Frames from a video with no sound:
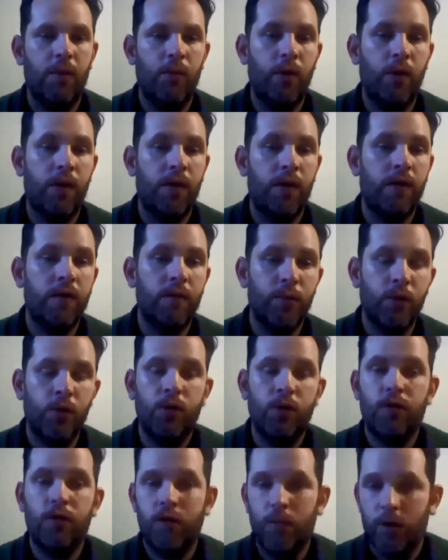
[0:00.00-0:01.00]
and with the
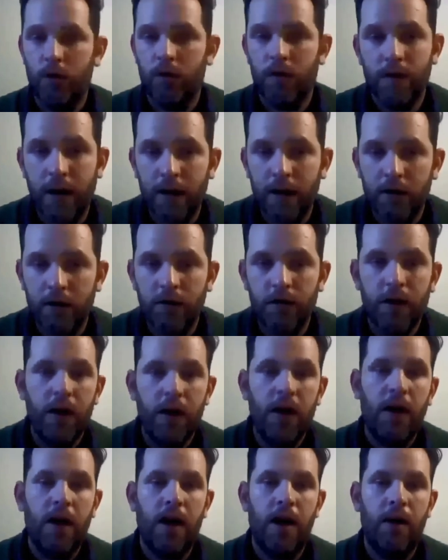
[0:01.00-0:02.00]
support from
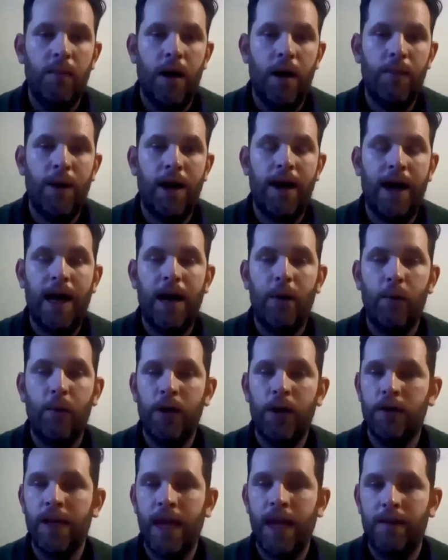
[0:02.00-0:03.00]
yourself about
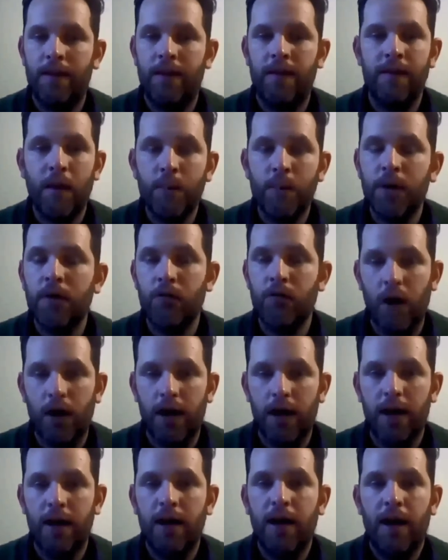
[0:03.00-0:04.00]
how we could get this up
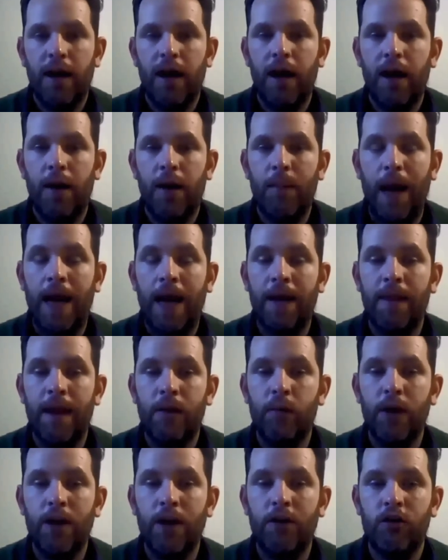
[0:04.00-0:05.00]
and running,
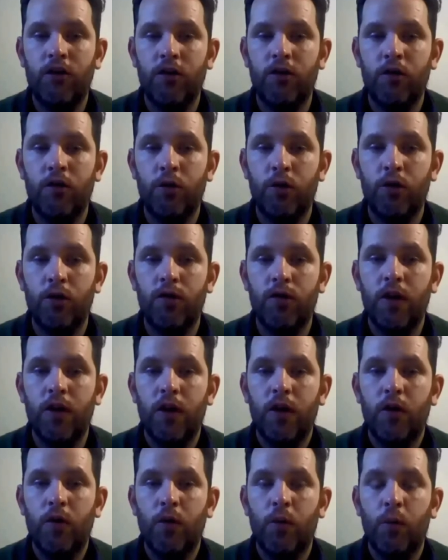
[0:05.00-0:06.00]
and then we just sort
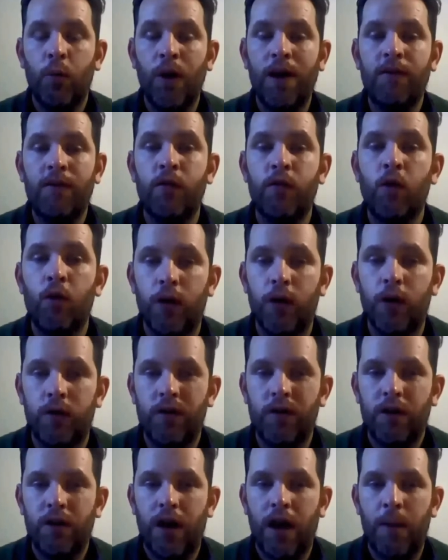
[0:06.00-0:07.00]
of went
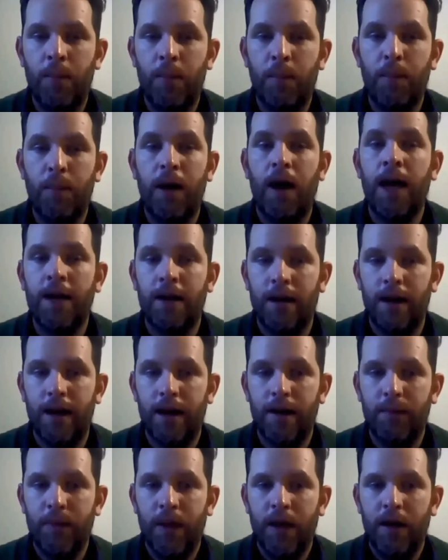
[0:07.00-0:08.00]
forward
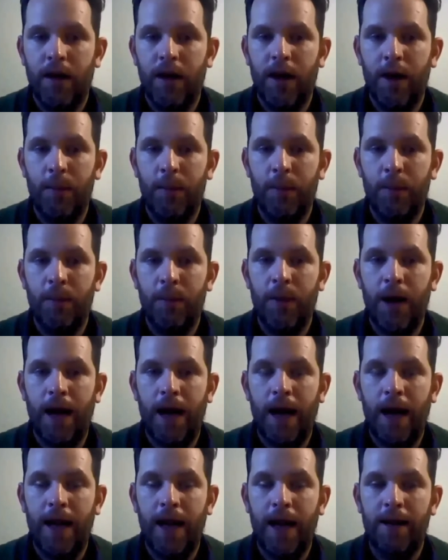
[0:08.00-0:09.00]
blindly and
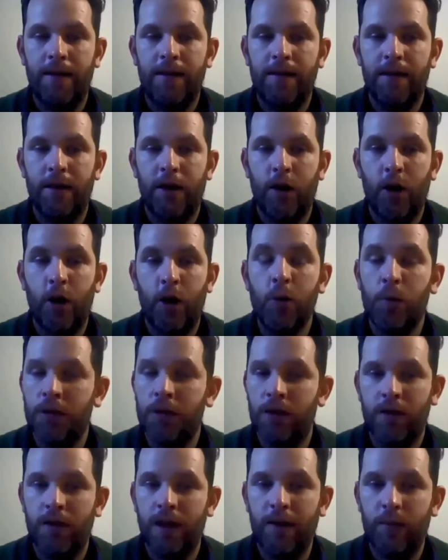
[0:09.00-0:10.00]

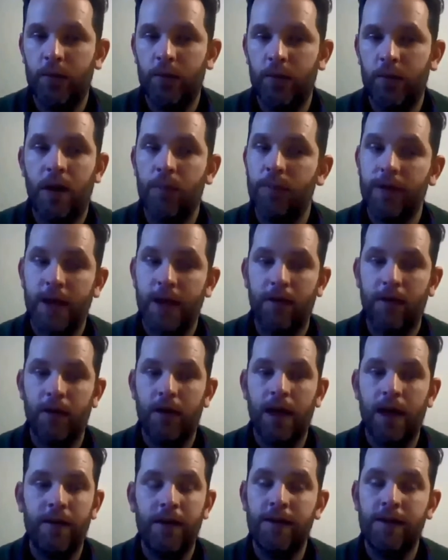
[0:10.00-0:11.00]
hoped that things would come
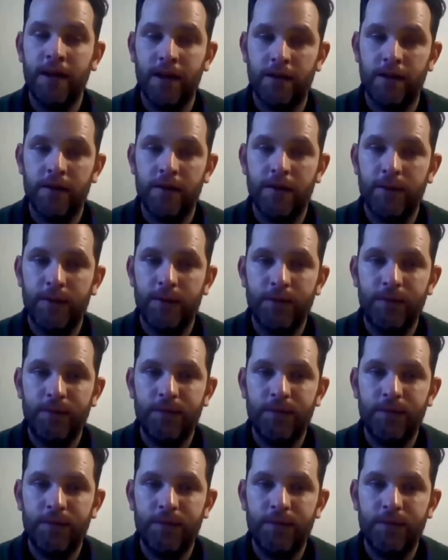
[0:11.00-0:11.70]
together, and they did.